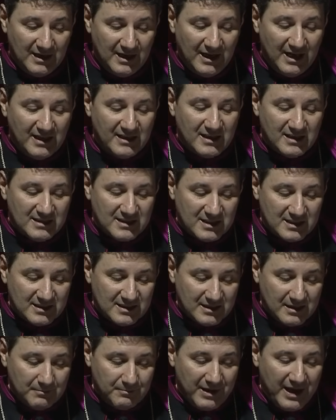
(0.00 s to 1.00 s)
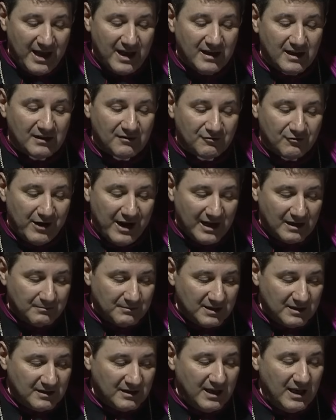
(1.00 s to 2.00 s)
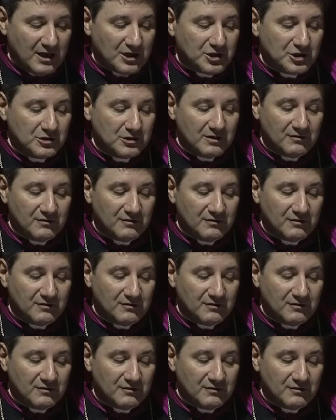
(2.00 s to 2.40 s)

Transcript: is the systematic fragmentation